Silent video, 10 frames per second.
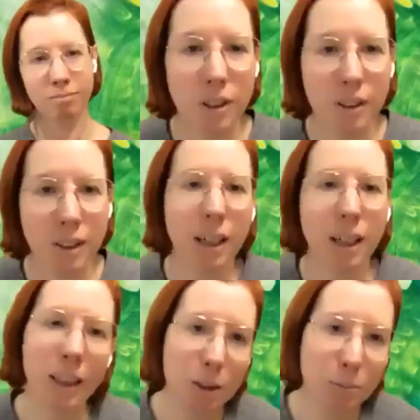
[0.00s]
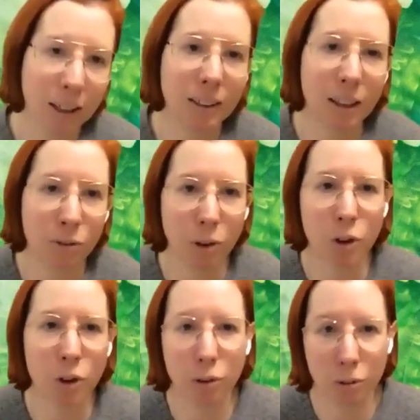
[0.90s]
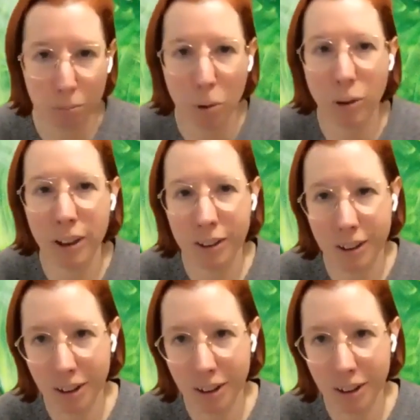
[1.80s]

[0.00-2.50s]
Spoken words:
then that kind of gets back to that original point.